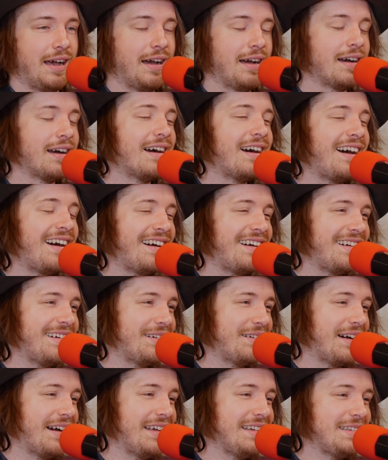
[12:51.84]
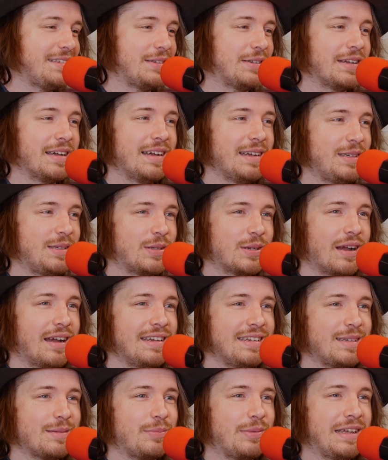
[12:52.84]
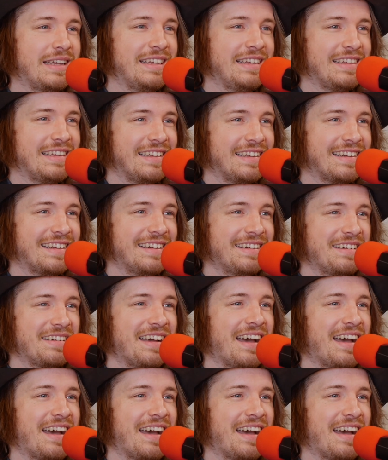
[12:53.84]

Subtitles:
I tried to be, you know.